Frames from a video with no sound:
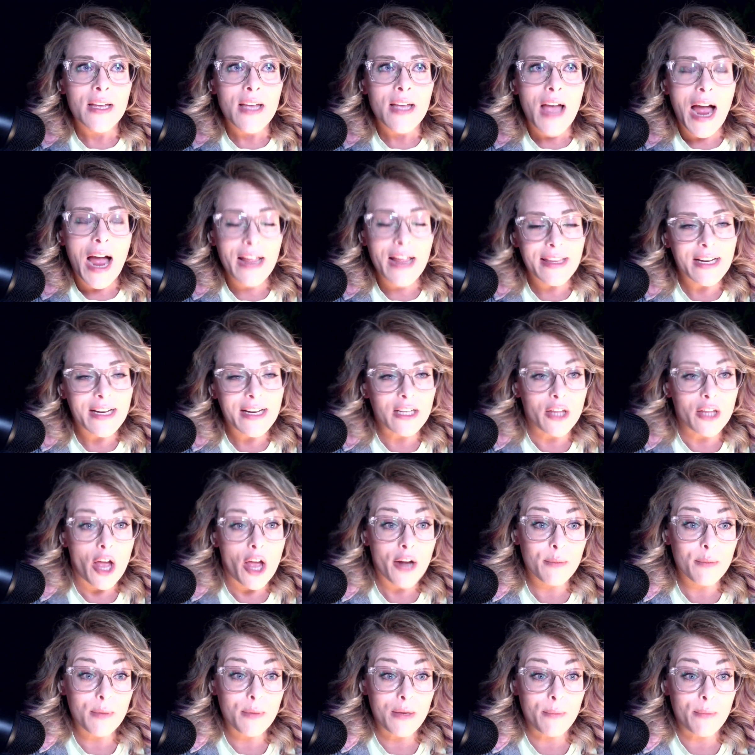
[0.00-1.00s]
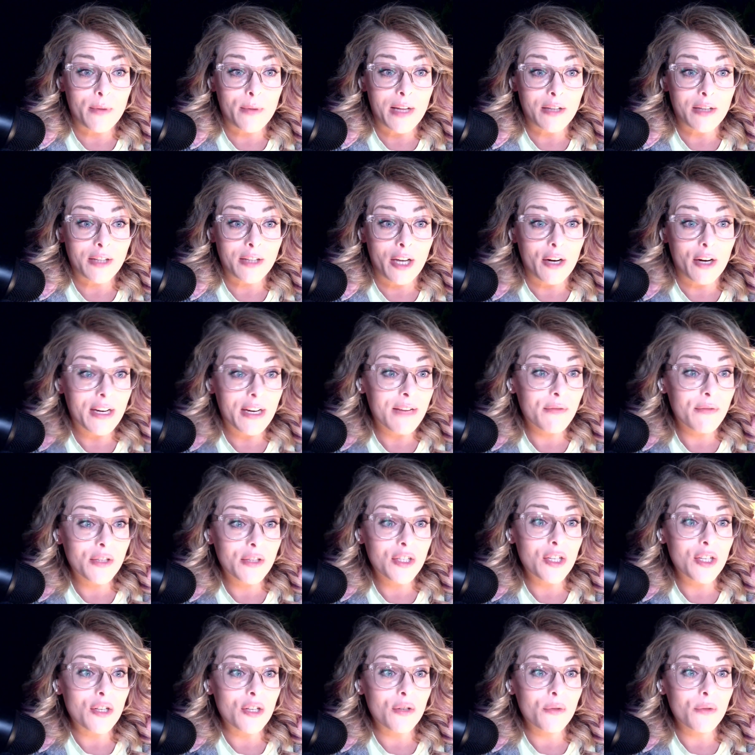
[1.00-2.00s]
I think a lot of people out there,
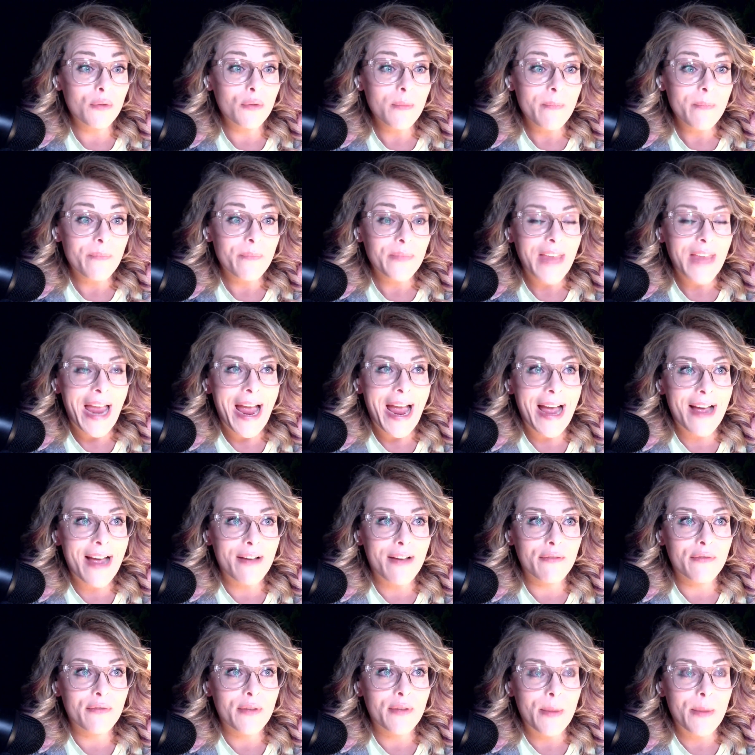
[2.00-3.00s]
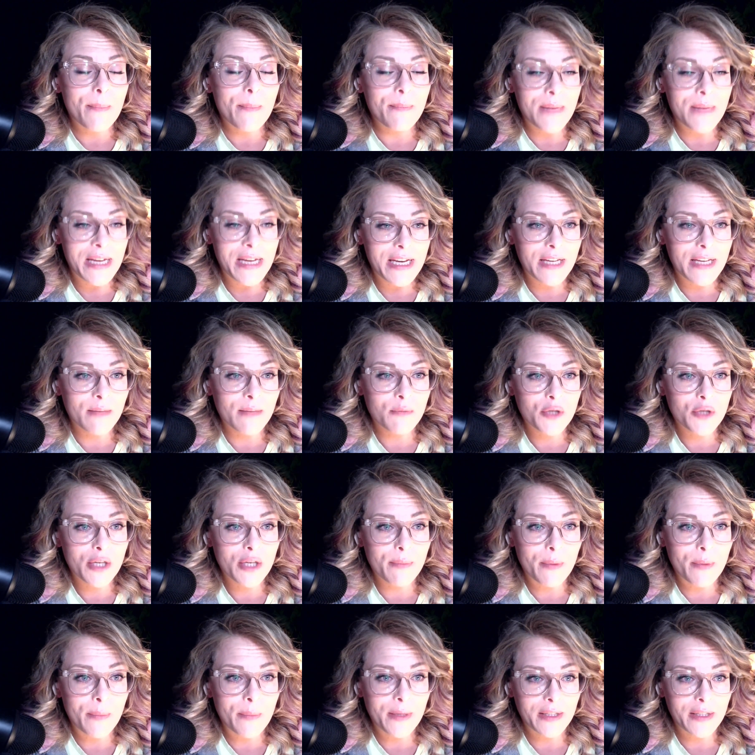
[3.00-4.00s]
even you, have
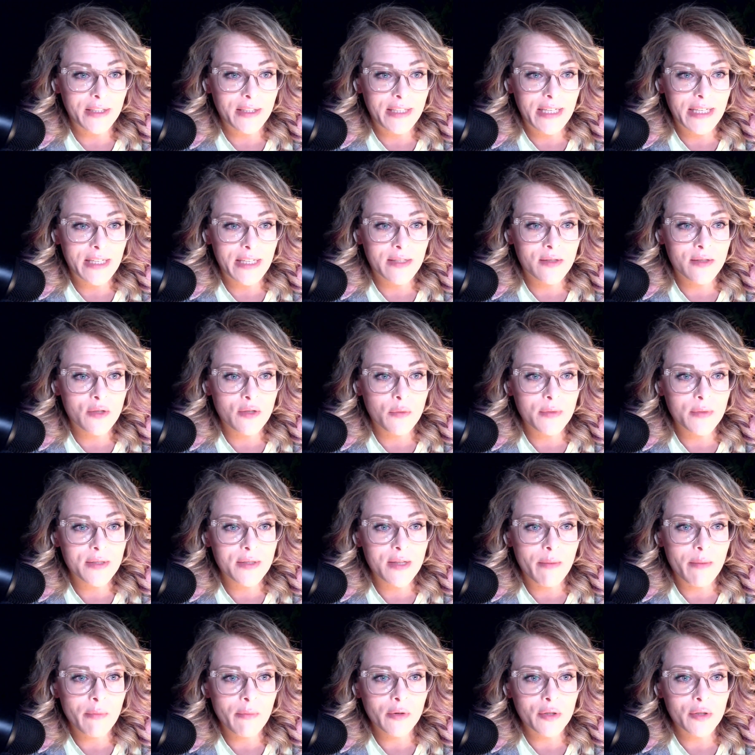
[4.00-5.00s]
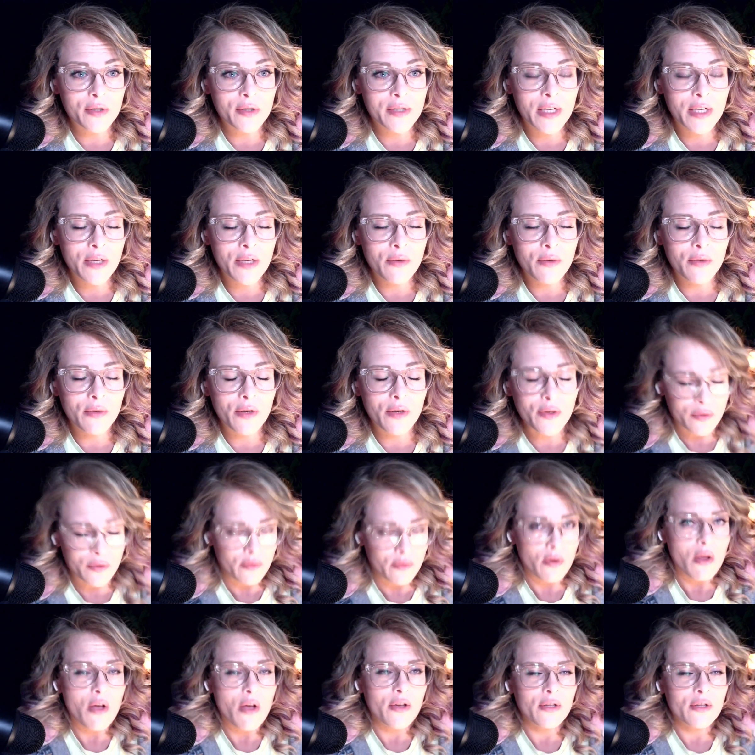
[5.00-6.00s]
mediumship abilities. So when someone looks at you and goes,
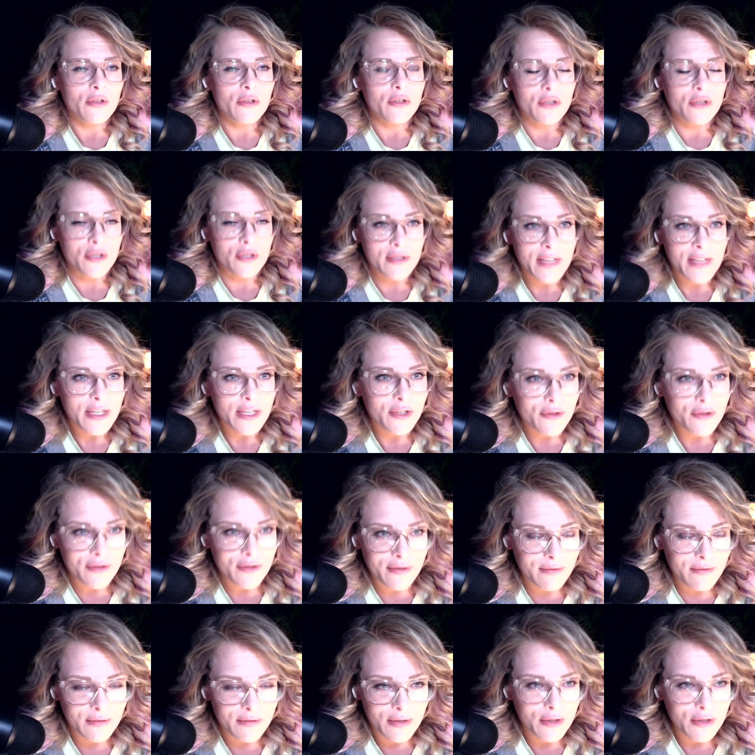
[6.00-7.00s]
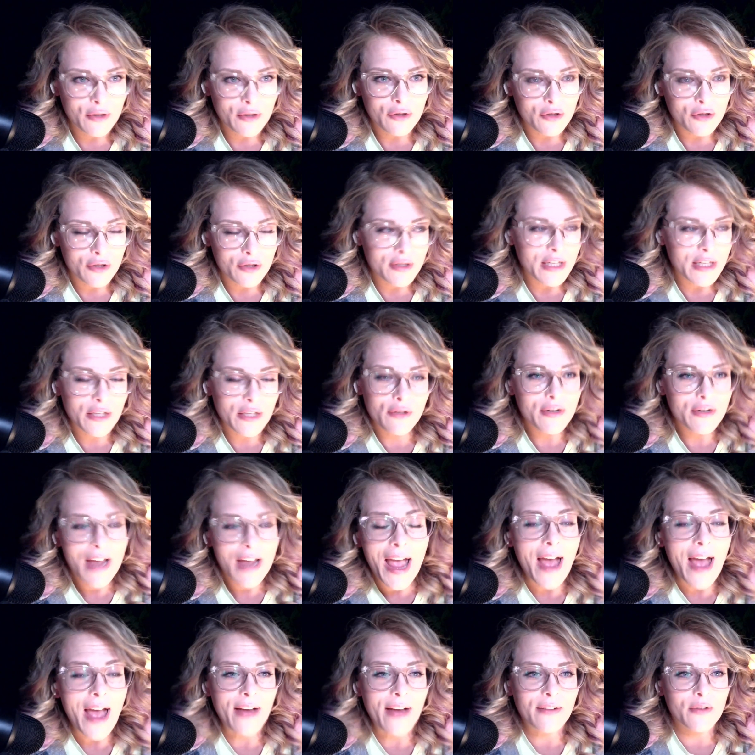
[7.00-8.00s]
"Girl, you look just like your
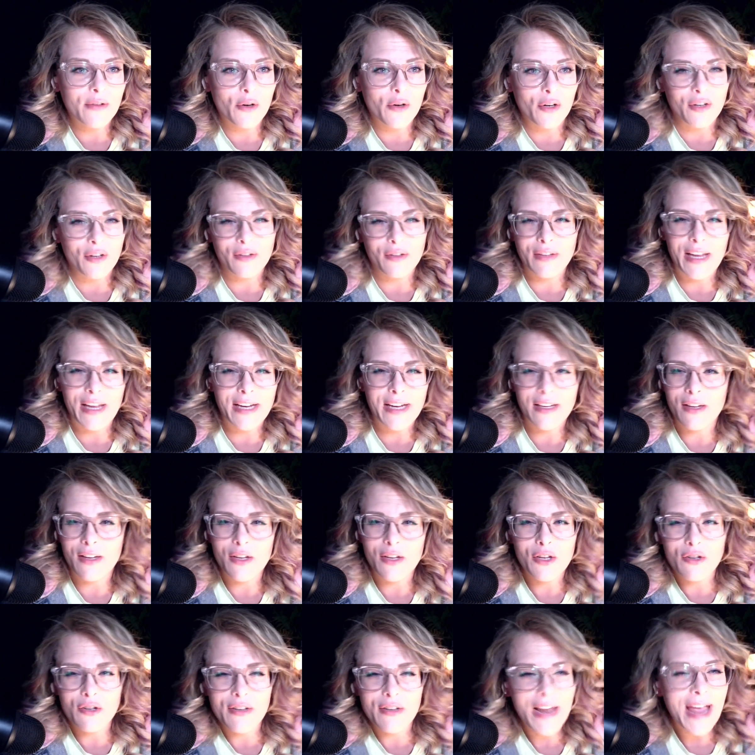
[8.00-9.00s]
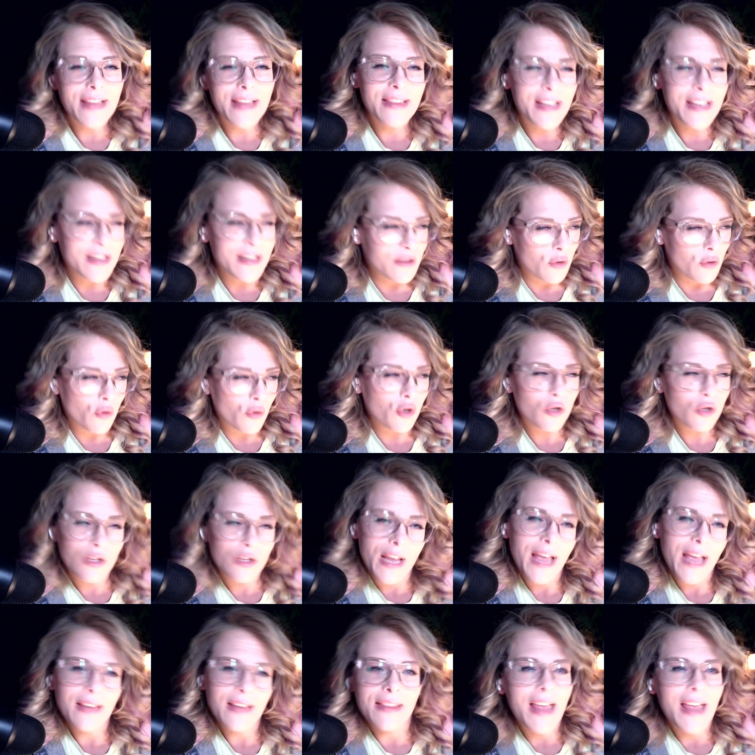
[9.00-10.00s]
dad," or like your dad this or your
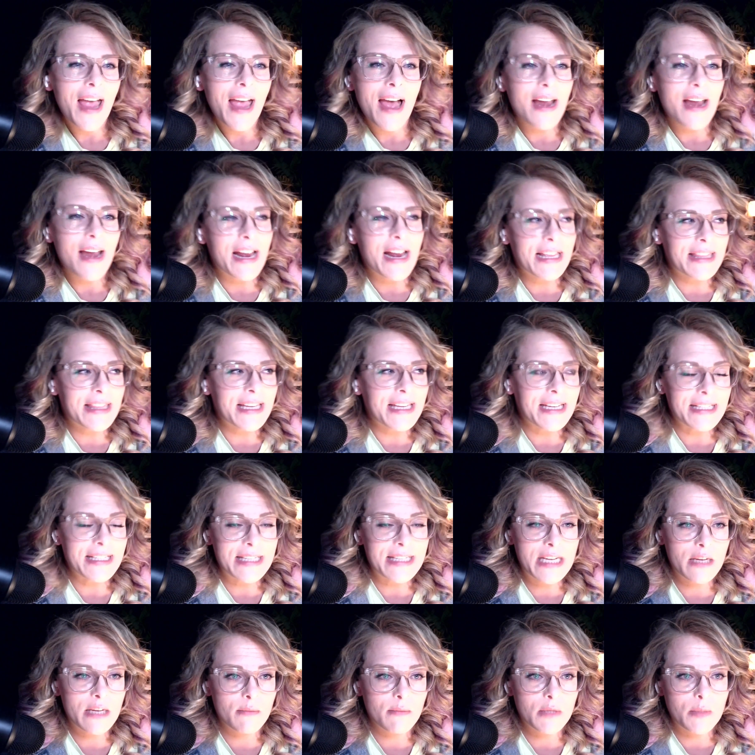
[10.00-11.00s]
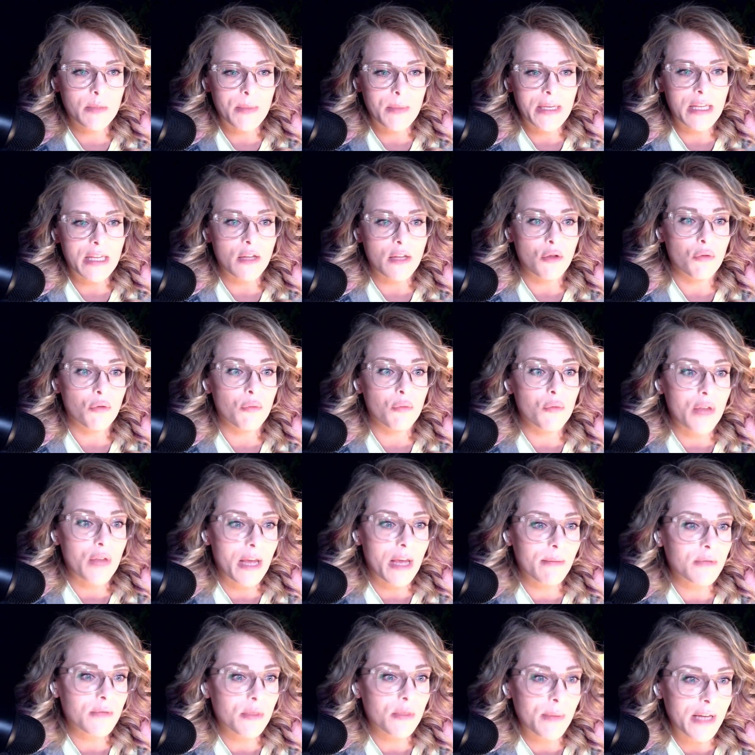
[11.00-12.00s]
dad that, I think it's him speaking through
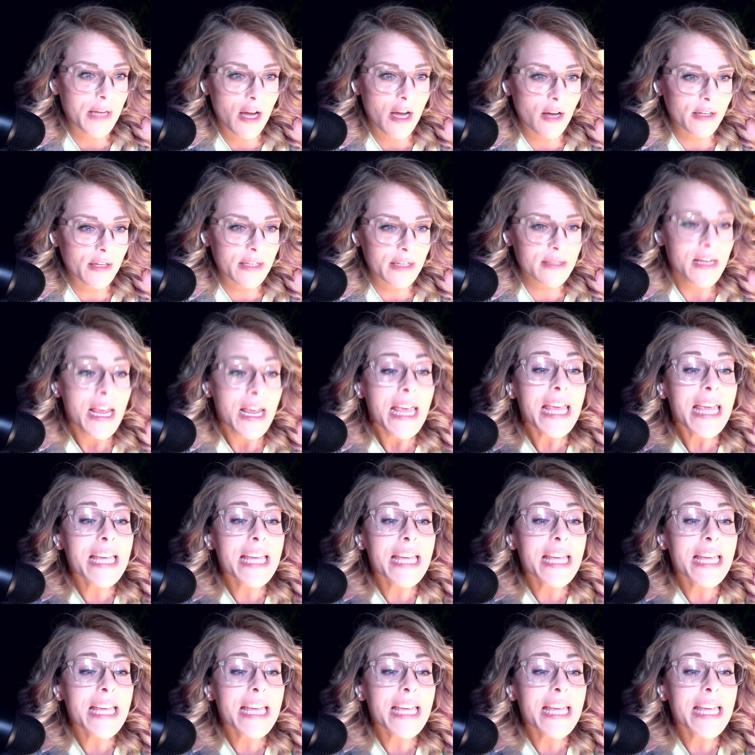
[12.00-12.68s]
them, to be honest.